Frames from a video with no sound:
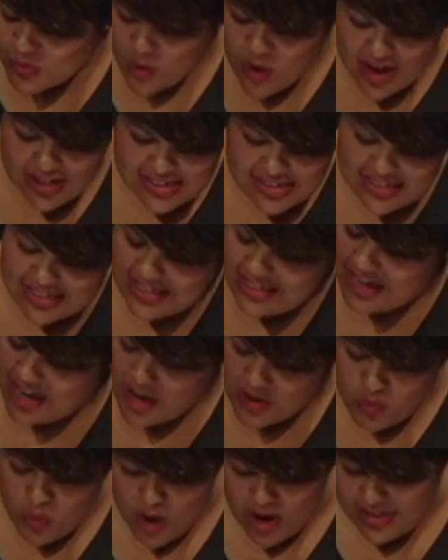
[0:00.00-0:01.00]
wanted and
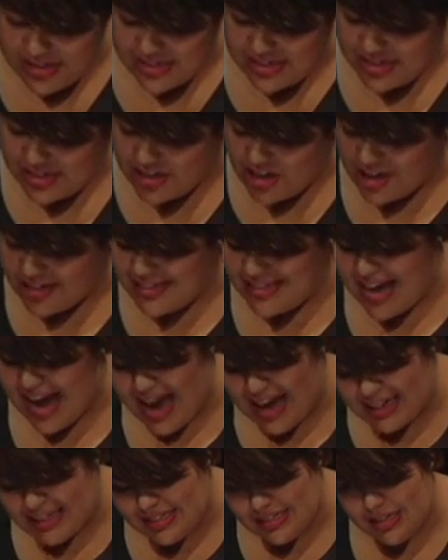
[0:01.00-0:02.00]
unwanted, are
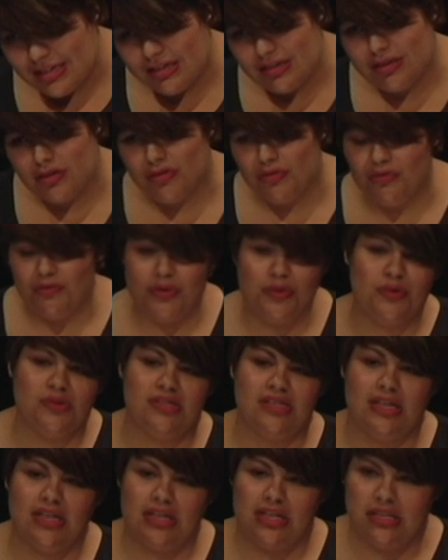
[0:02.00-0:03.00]
taxing,
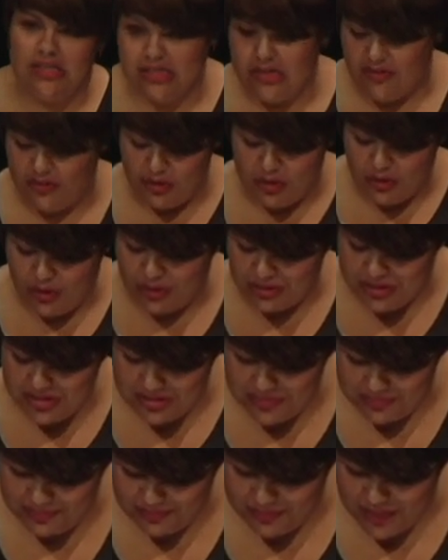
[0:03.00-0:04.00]
confusing, and difficult.